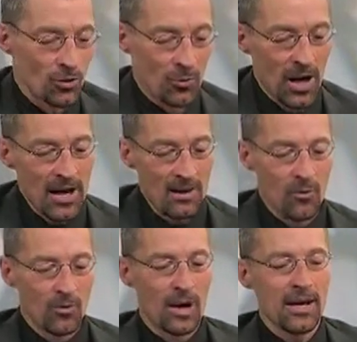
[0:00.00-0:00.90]
When I
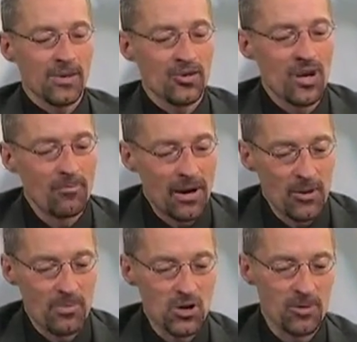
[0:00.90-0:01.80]
when I get sent by
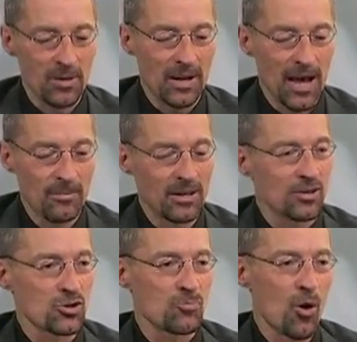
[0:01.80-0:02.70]
the bishop and cabinet
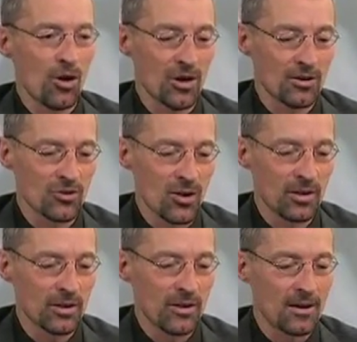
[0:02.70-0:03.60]
into small
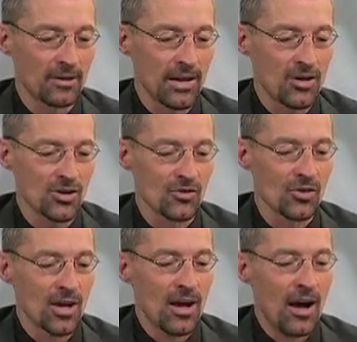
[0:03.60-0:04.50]
struggling congregations,
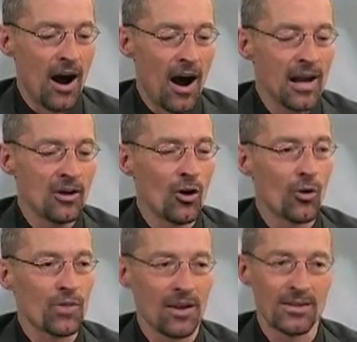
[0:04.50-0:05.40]
I
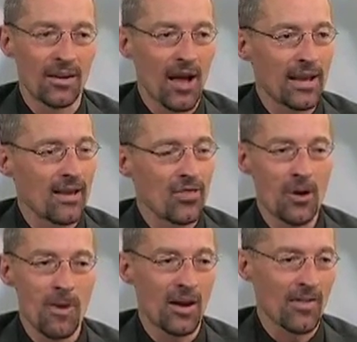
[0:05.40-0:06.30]
know that until I get
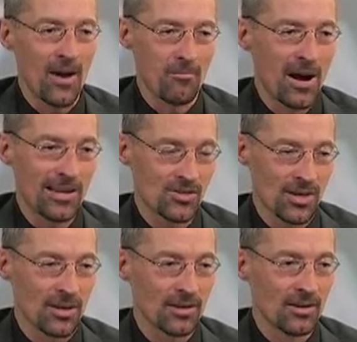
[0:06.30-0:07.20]
them out of that
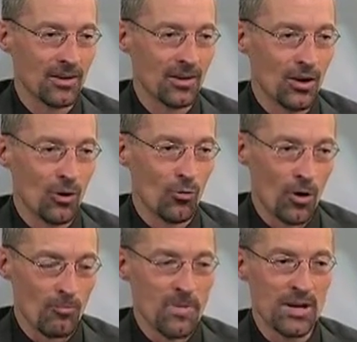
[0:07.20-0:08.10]
mindset,
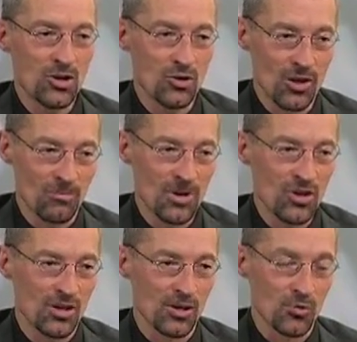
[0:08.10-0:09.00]
where ministry and
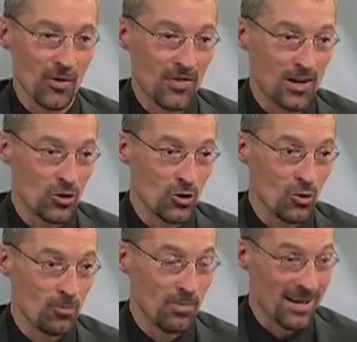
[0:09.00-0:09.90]
mission is what they
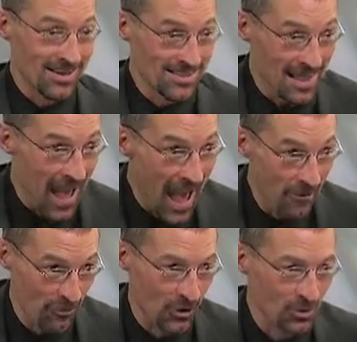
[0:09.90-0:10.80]
do because they
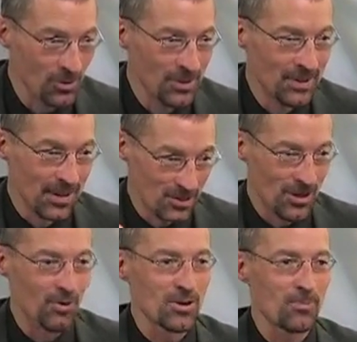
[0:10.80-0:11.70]
have to, it's
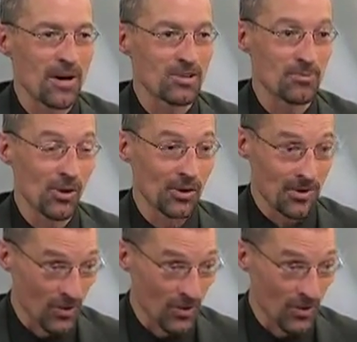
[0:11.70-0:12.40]
their responsibility.